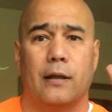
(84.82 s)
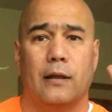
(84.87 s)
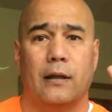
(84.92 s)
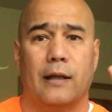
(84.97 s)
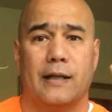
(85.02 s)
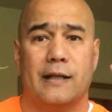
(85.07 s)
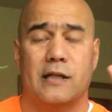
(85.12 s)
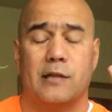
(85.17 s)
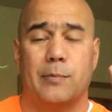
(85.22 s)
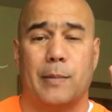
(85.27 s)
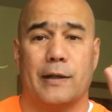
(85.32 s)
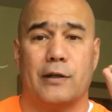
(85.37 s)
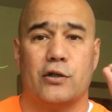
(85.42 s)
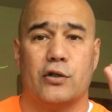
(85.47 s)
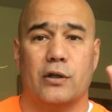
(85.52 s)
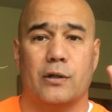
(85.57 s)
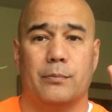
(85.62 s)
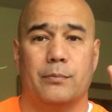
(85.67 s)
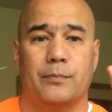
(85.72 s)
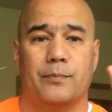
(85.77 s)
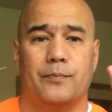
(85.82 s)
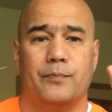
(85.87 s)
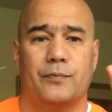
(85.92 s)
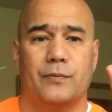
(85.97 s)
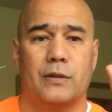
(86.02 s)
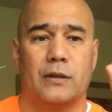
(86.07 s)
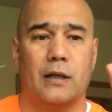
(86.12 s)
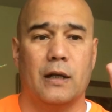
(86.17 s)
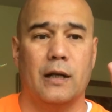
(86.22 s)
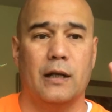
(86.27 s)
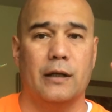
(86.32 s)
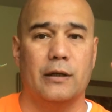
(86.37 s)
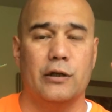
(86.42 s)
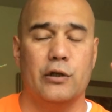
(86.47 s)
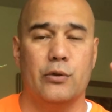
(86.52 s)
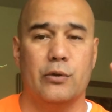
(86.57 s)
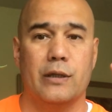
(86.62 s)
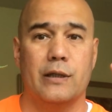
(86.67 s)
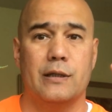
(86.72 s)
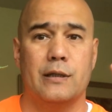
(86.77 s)
light spectrum
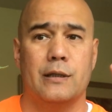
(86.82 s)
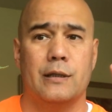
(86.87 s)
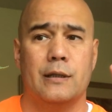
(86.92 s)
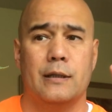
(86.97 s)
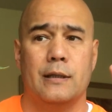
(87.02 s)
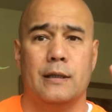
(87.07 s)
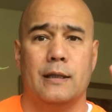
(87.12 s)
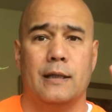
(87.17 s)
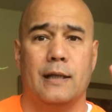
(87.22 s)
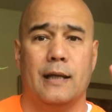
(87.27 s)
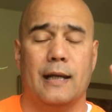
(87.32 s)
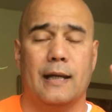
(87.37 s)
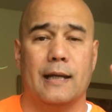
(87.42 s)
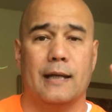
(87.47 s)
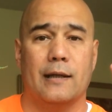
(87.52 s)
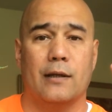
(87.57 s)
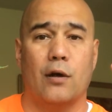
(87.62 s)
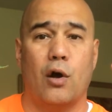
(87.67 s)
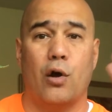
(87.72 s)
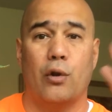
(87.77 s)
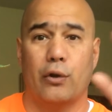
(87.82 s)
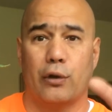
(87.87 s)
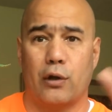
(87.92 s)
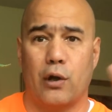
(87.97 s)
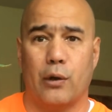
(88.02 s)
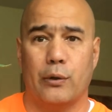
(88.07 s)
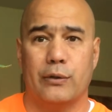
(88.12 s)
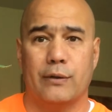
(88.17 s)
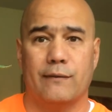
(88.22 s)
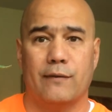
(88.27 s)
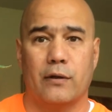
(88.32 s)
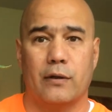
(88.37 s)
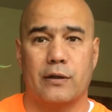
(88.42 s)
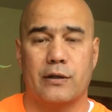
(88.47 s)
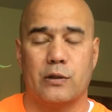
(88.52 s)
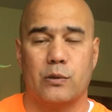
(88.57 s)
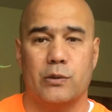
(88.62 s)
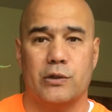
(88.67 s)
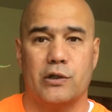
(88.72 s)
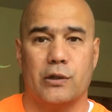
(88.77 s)
unit, and all the
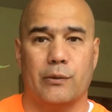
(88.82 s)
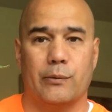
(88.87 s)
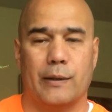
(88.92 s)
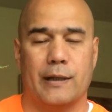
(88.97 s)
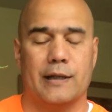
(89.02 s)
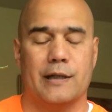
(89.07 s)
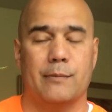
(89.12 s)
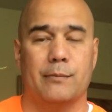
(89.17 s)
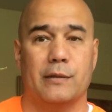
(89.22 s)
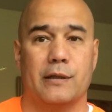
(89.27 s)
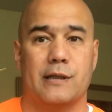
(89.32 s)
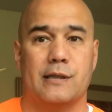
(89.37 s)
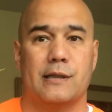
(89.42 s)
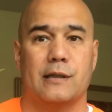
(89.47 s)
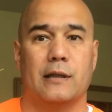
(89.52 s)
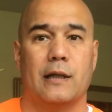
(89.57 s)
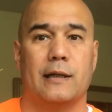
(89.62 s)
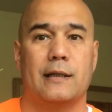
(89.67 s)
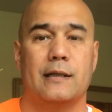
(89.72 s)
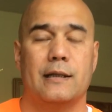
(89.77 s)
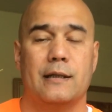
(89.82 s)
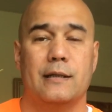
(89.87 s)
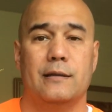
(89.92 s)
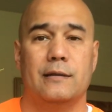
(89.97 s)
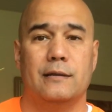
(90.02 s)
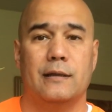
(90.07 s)
cultivars, which are randomly selected.